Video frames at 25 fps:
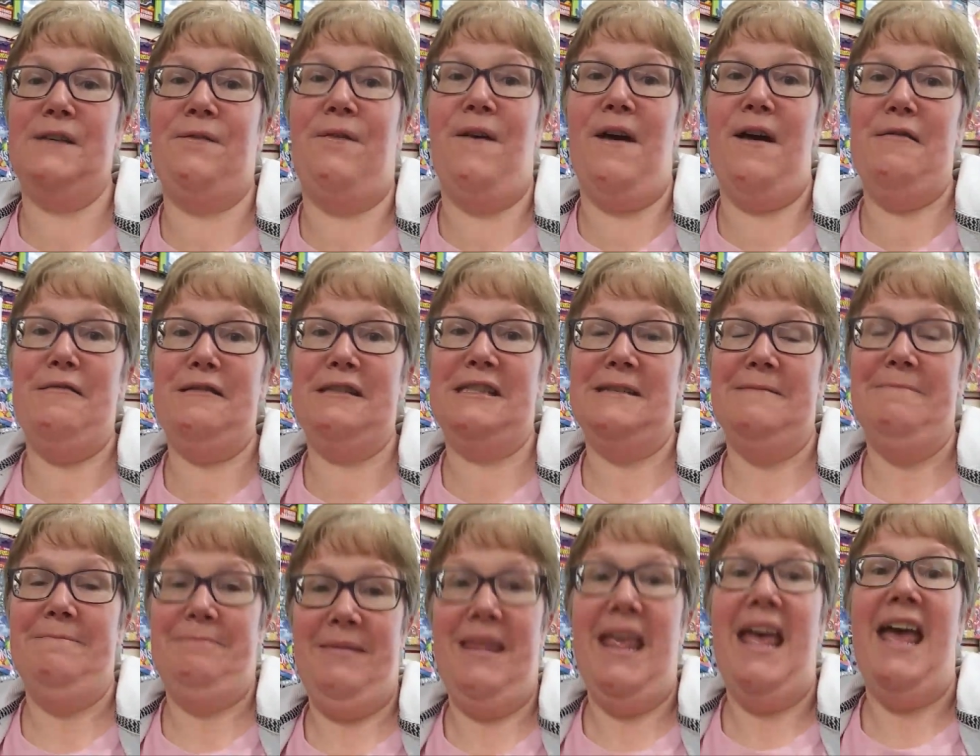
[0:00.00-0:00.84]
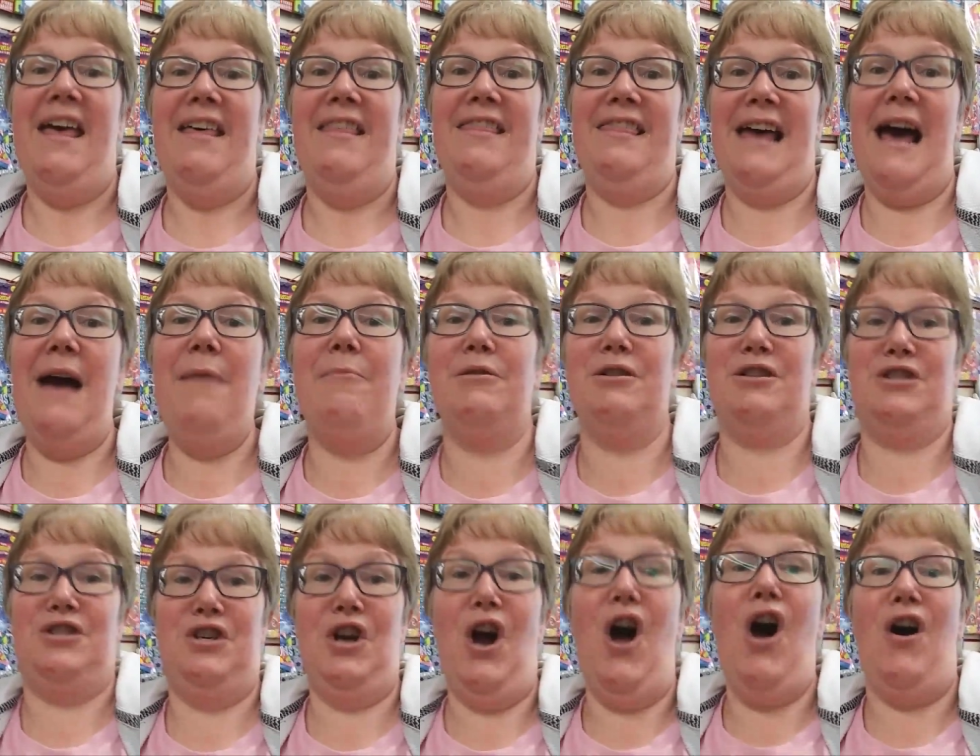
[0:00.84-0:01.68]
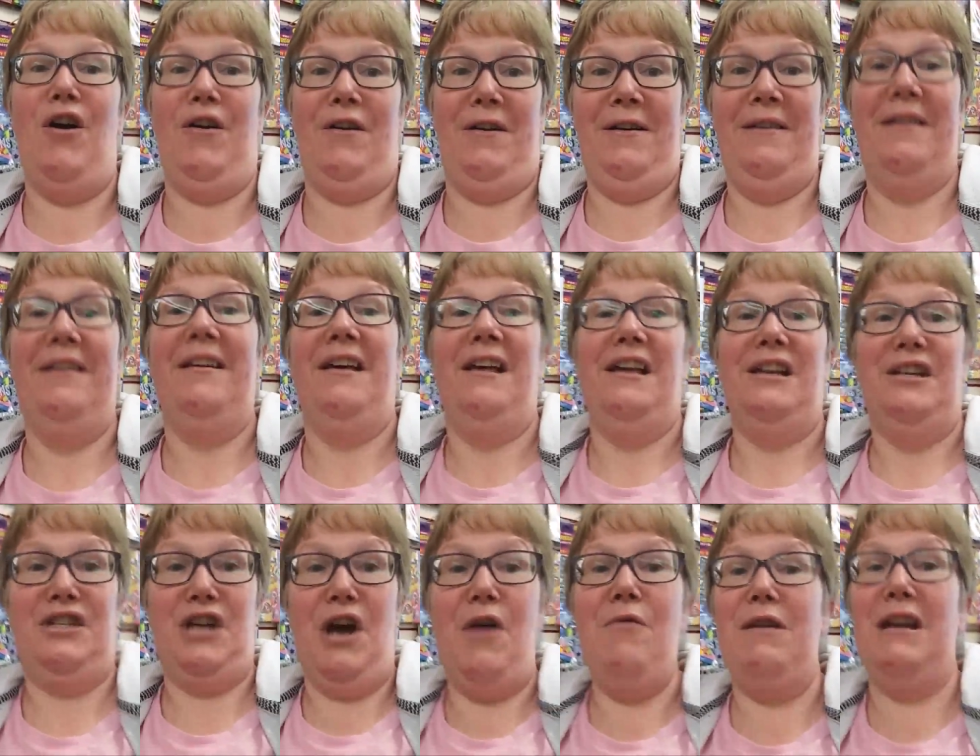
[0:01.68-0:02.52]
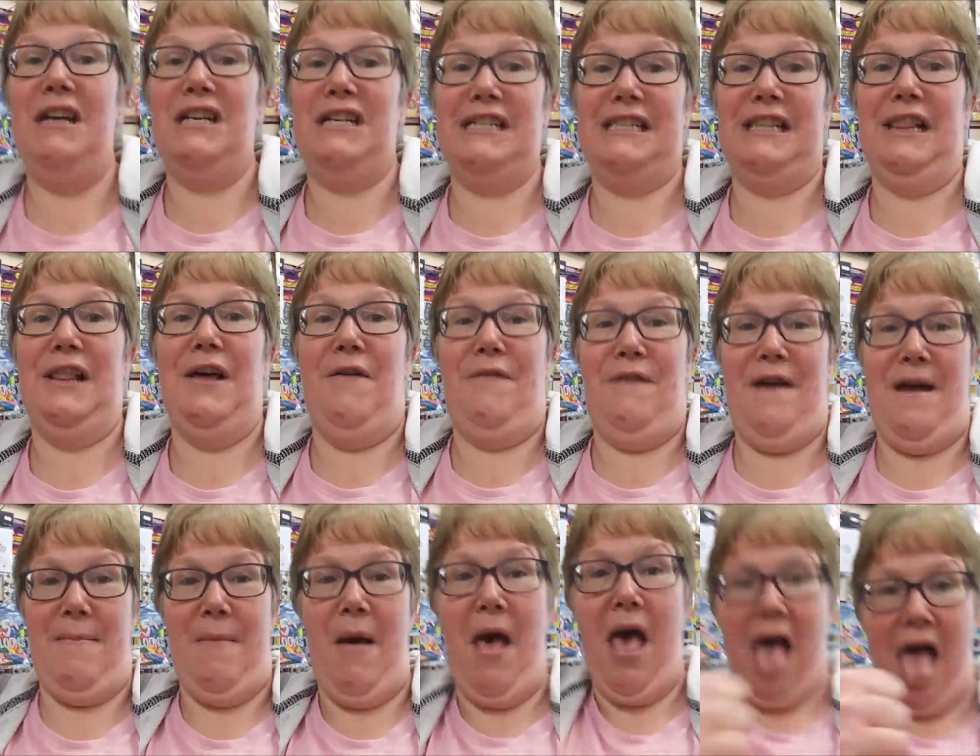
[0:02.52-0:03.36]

folks. That was John. Don't you just love him?